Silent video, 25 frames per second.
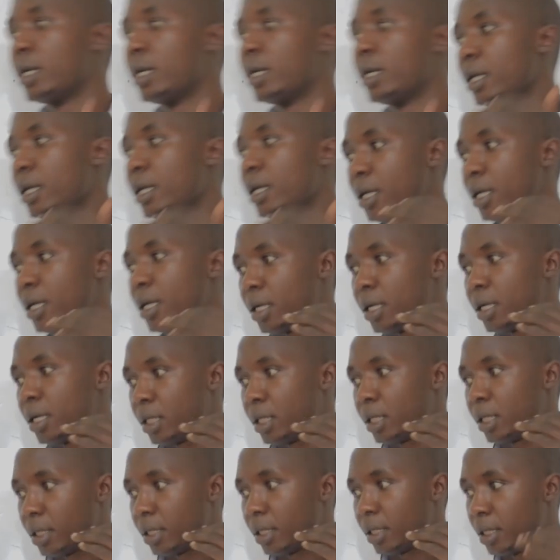
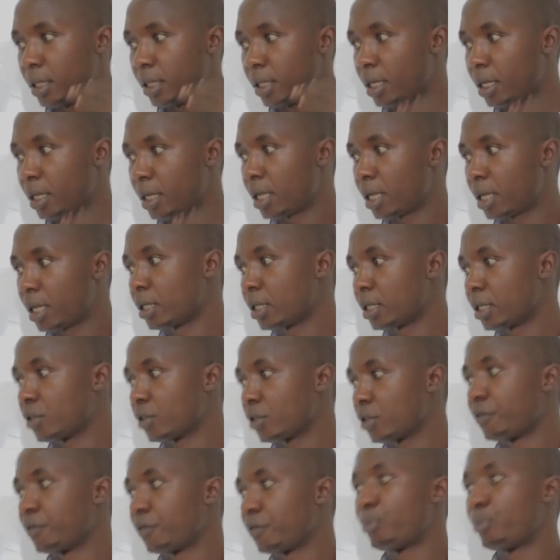the directors
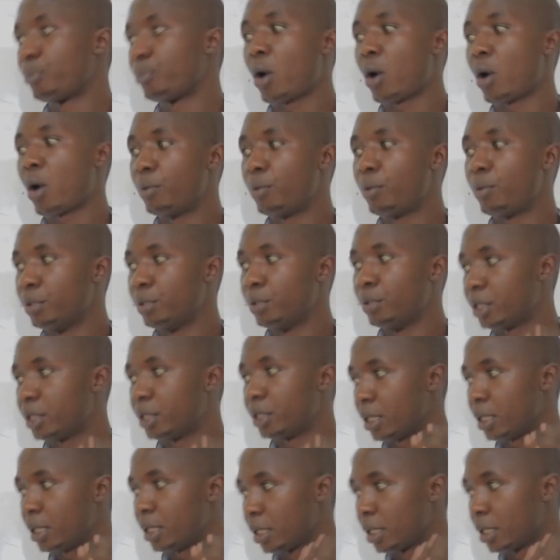of Power
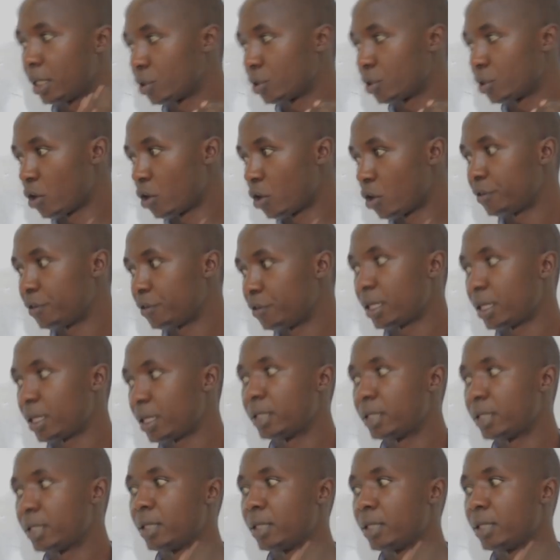Limited resolved
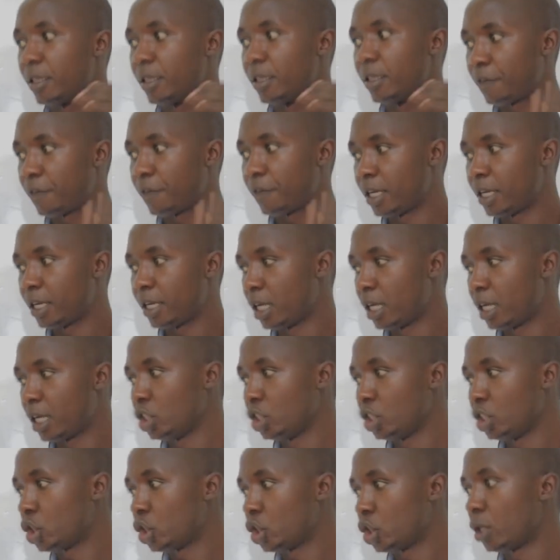that the
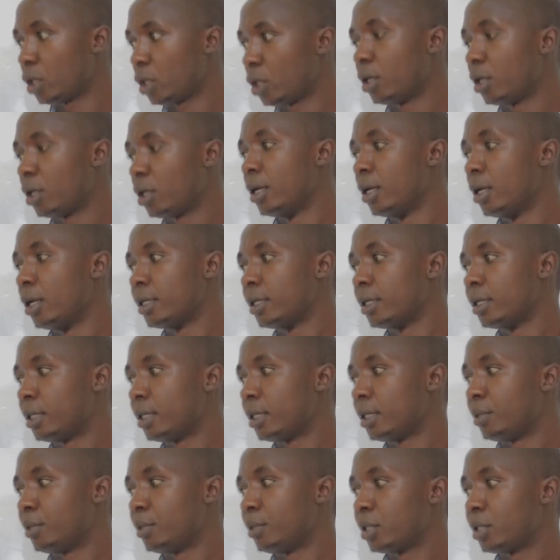financial
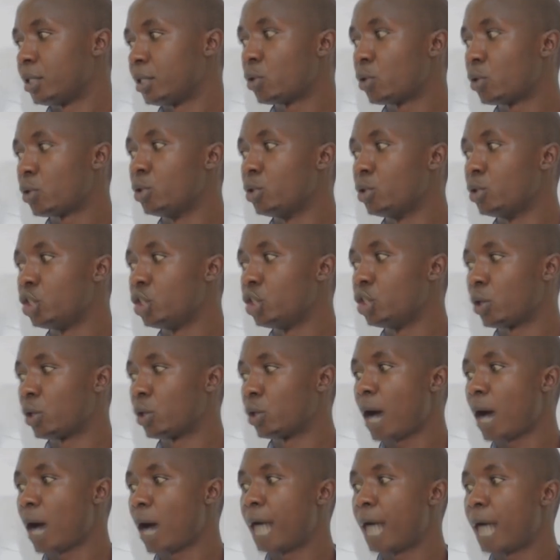statement could
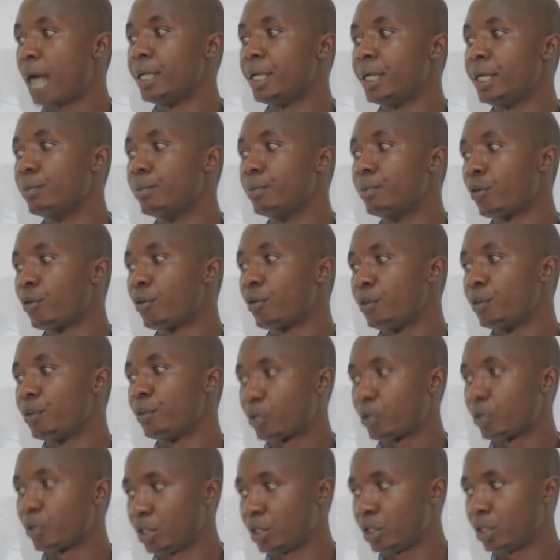show an improved
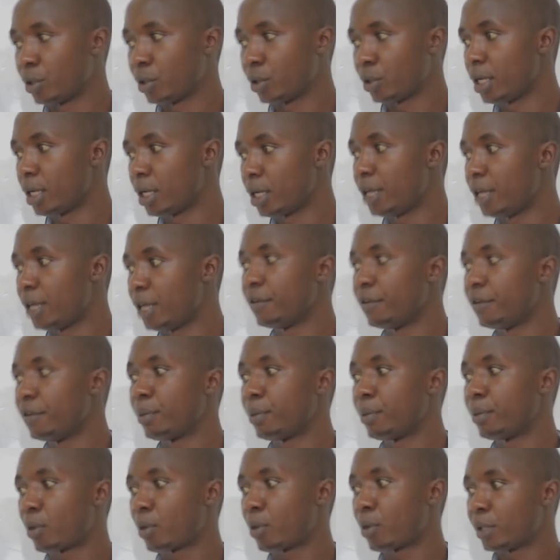position if the
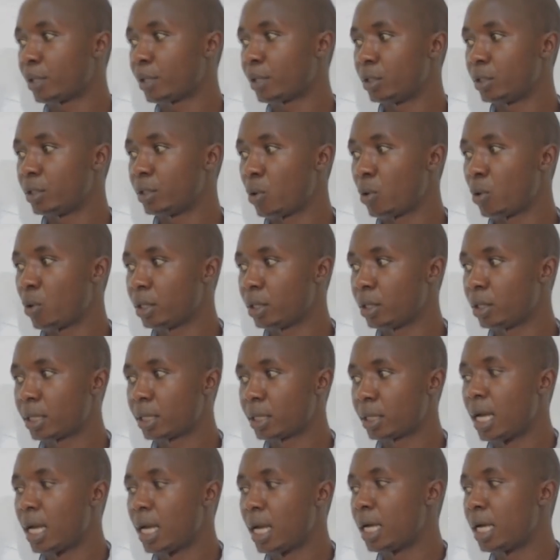property was
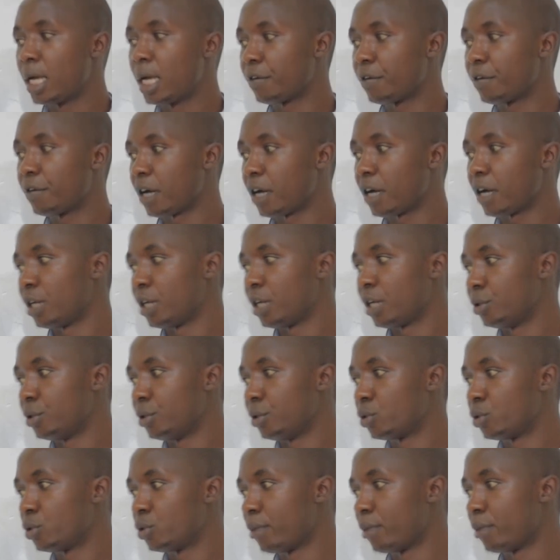
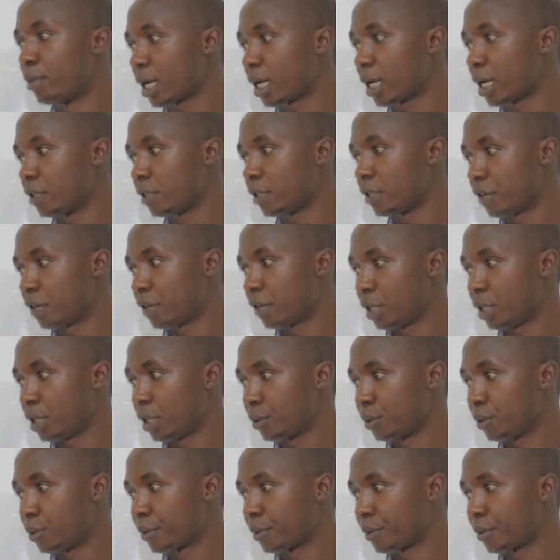revalued to market value.
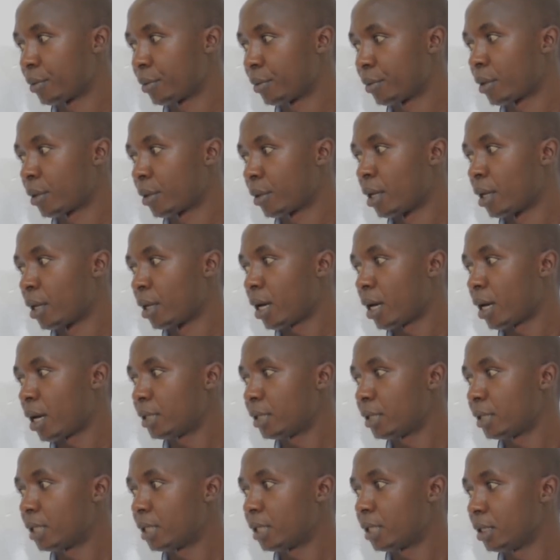
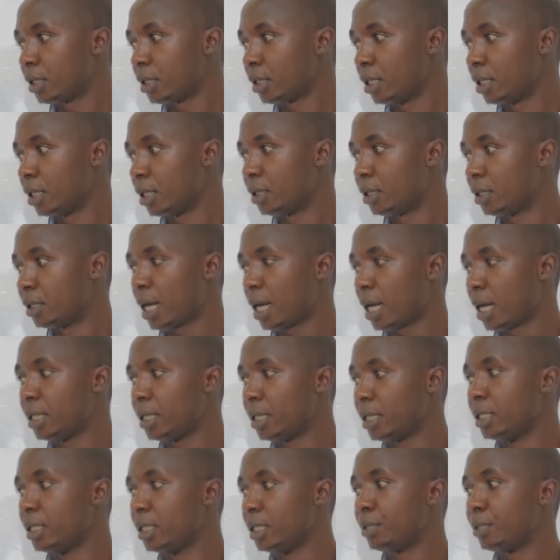At that date, an
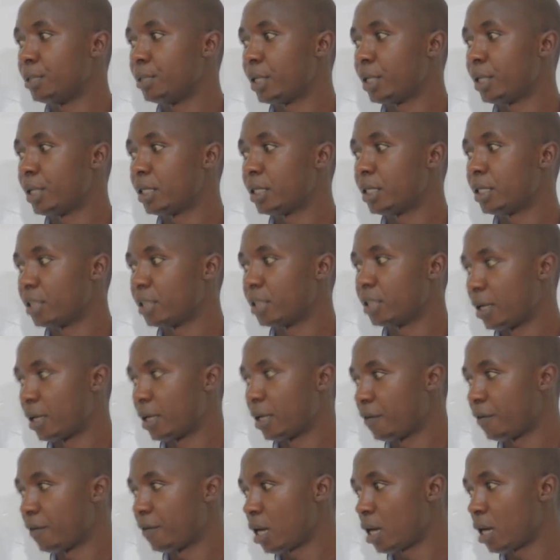independent
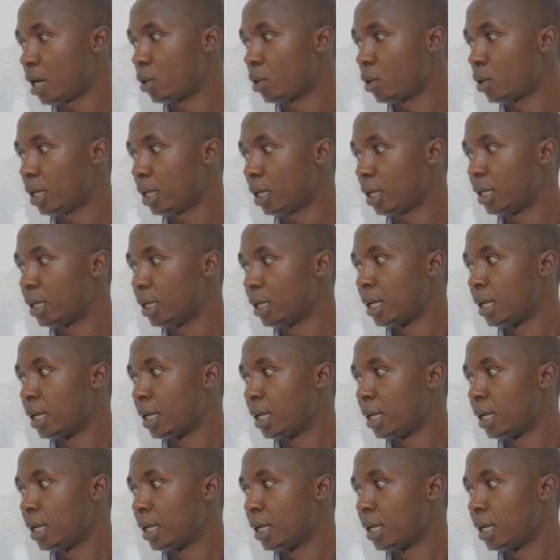valuer